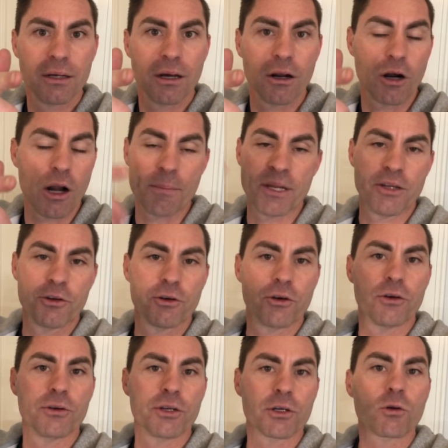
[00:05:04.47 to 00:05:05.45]
or I mean
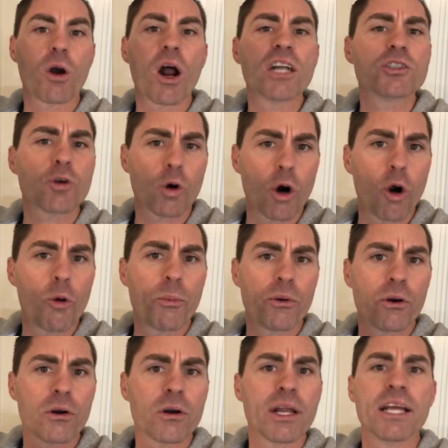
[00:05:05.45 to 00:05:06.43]
your garage door
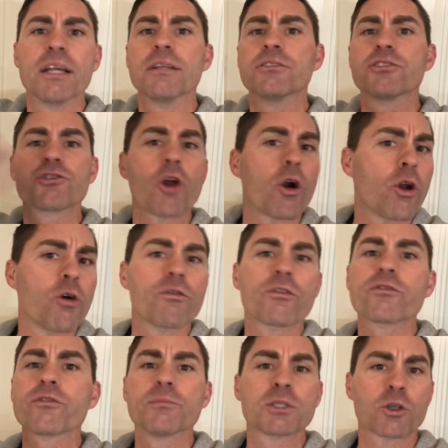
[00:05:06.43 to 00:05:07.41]
opener, and start over
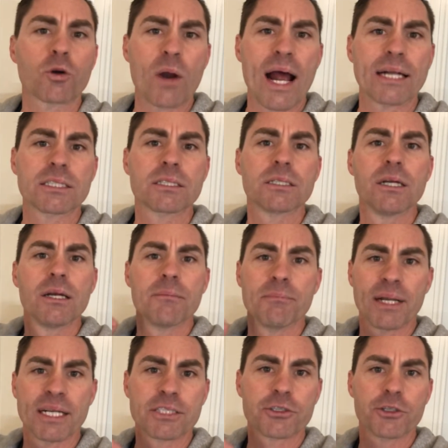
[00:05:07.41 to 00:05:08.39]
from scratch.
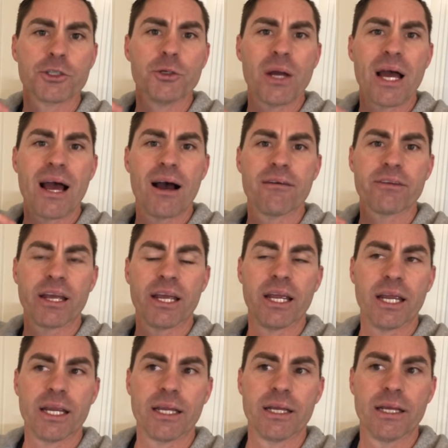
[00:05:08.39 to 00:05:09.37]
Make sure you have
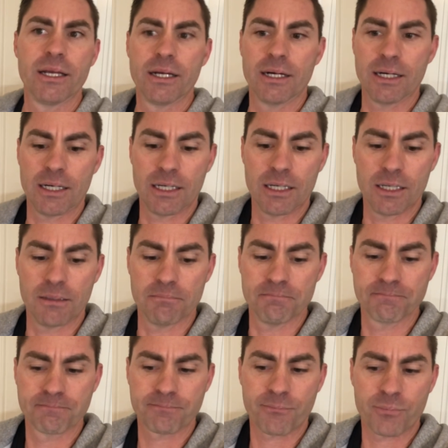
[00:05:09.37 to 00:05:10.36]
a
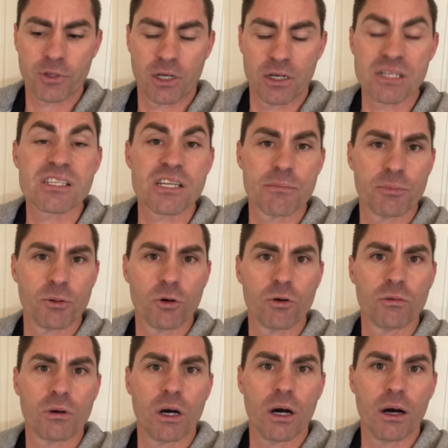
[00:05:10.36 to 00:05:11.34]

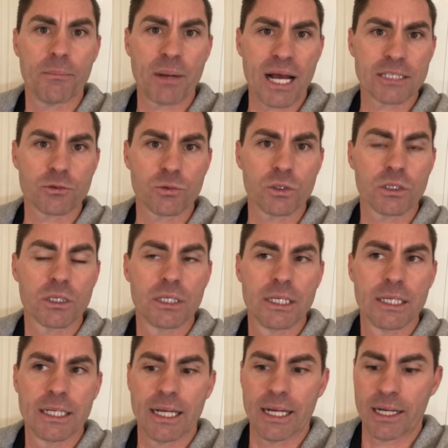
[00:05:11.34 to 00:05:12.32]
simple password.
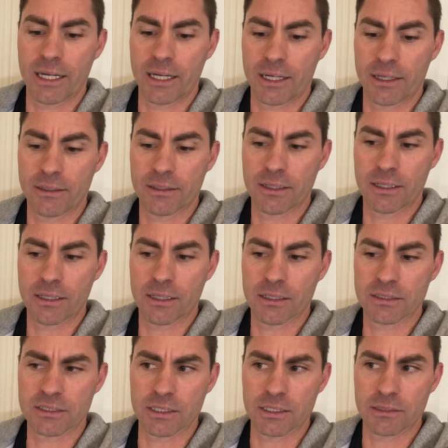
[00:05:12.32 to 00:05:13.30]
And
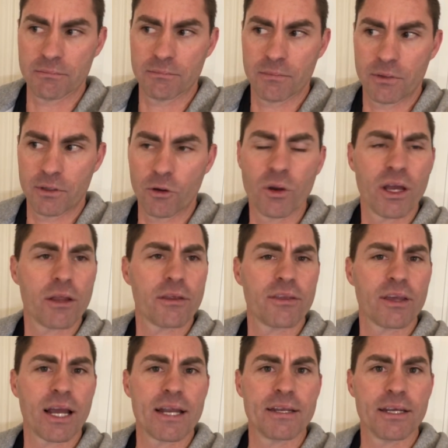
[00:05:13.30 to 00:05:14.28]
let's see. The only other
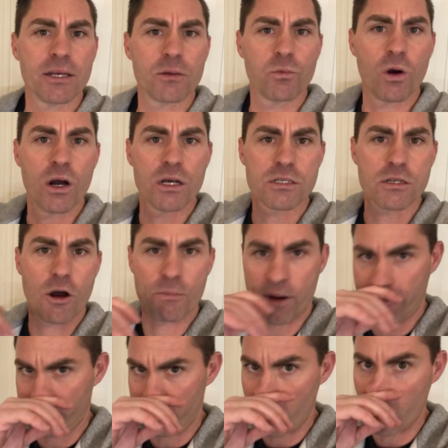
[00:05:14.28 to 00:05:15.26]
thing I did was on
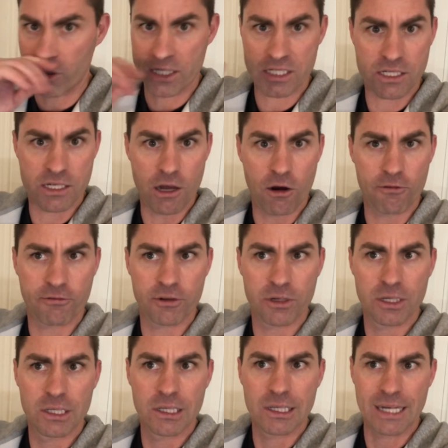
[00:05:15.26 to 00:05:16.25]
my phone itself,
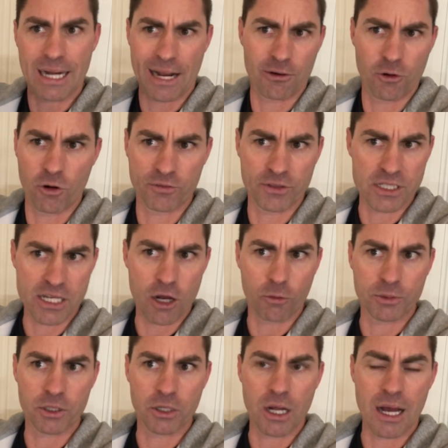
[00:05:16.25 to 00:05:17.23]
and I don't know if this
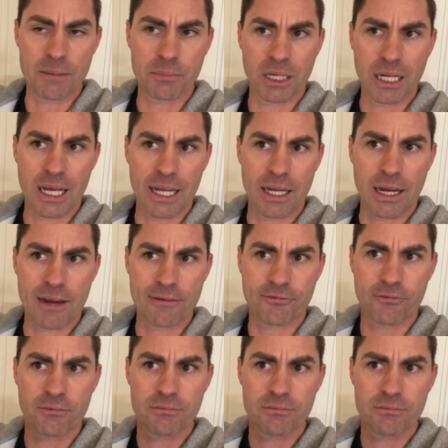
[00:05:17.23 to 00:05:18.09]
helped or not, but I